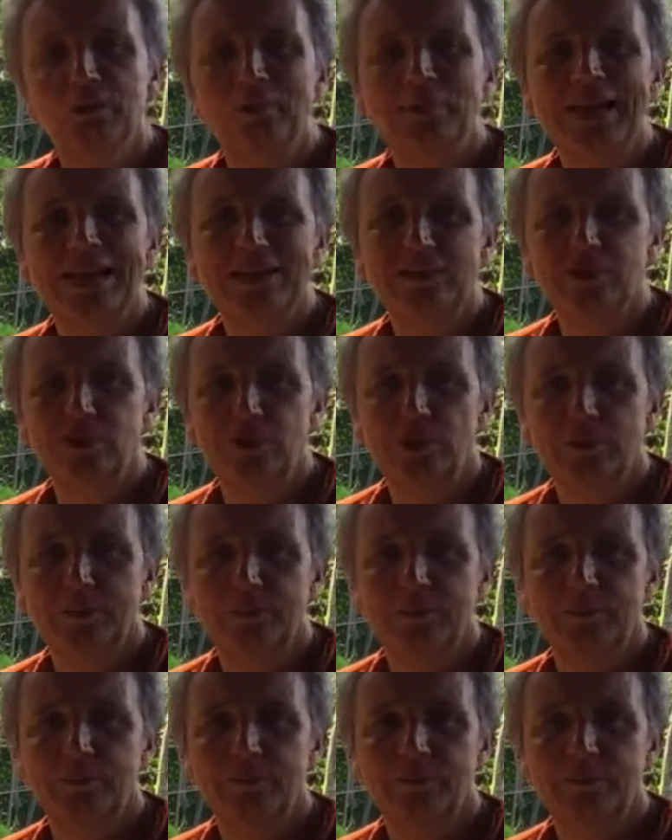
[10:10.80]
matter
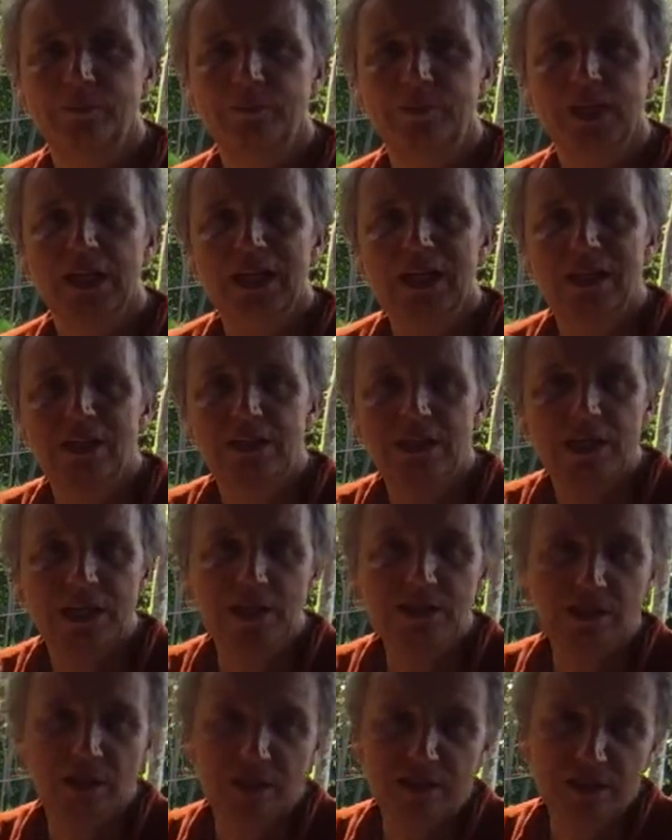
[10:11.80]

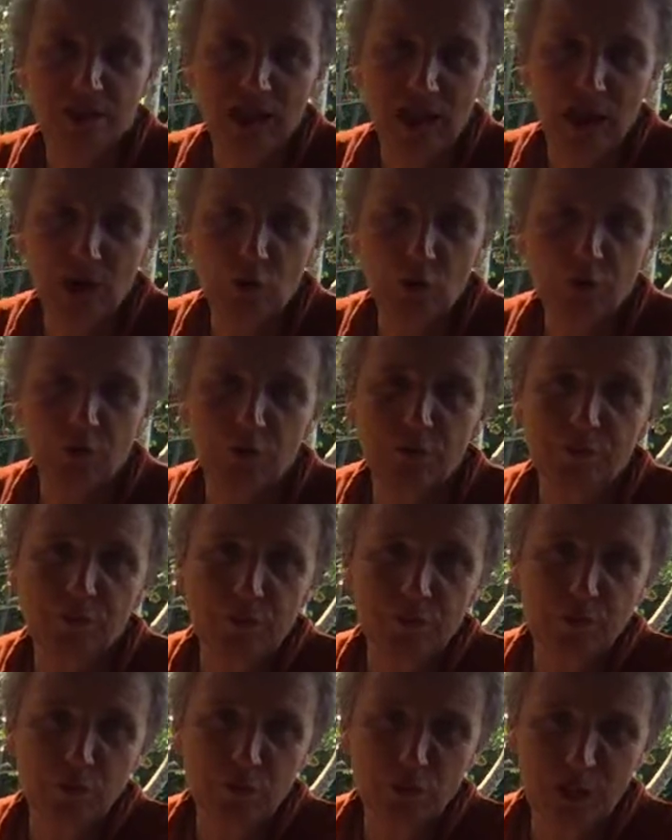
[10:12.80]
takes us out of the
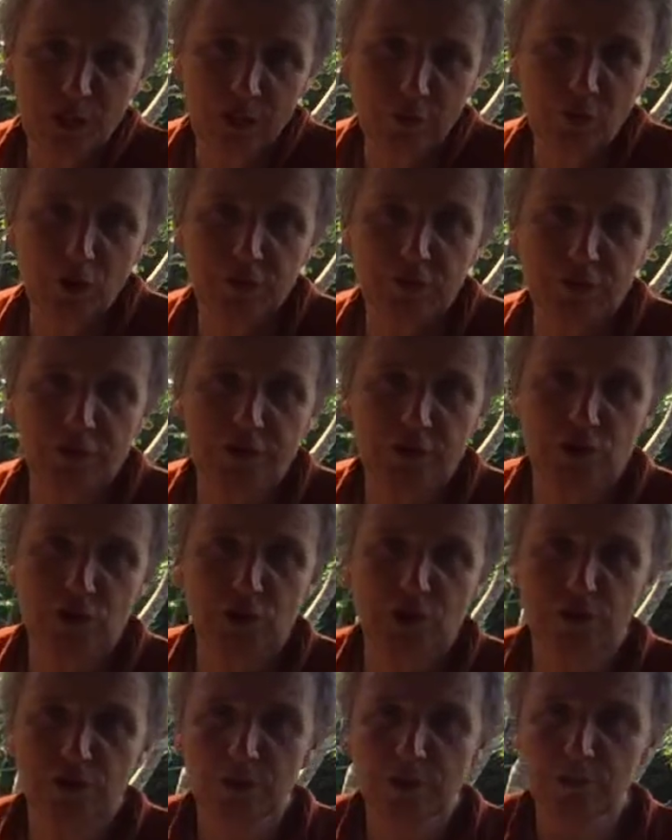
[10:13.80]

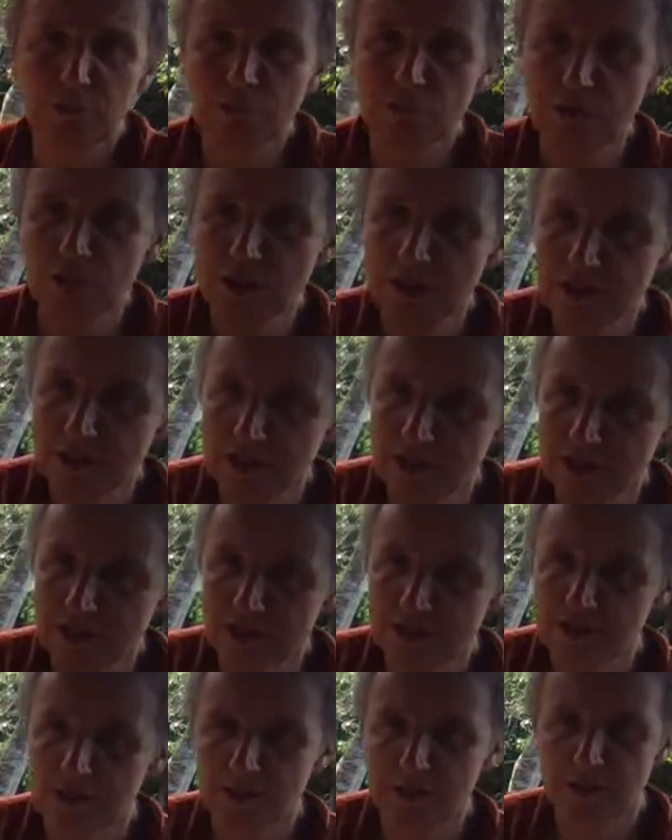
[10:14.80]
preconditioned, the
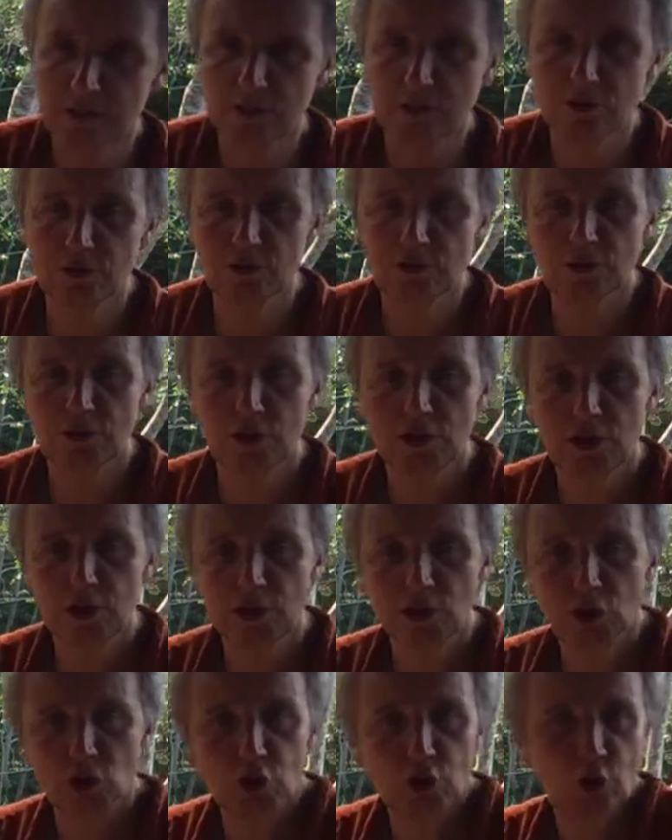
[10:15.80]
predestined,
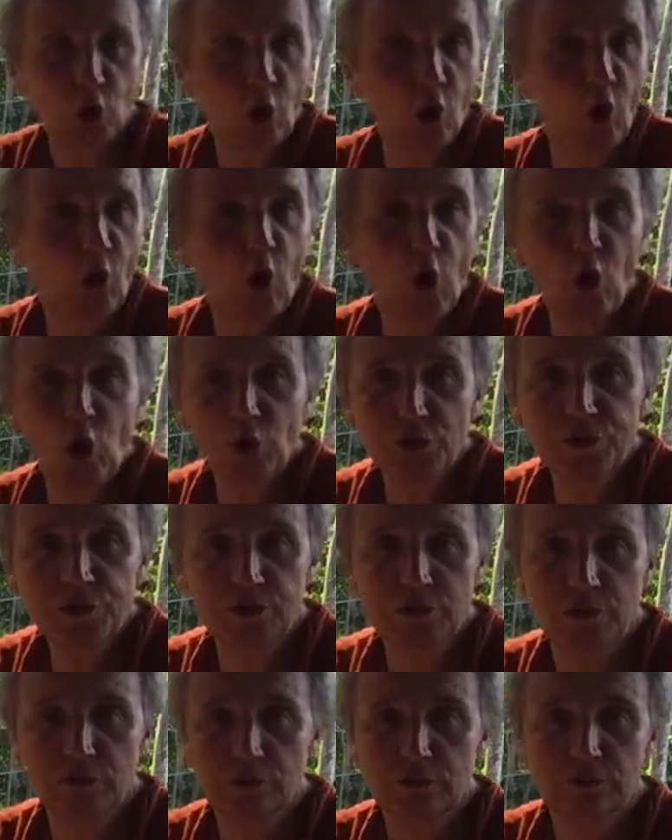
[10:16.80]
the
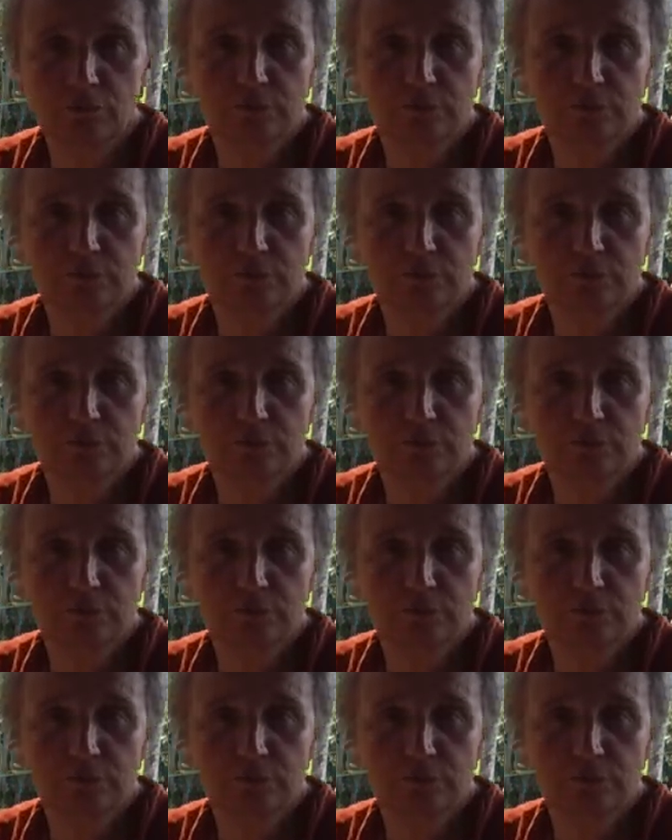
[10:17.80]
causal,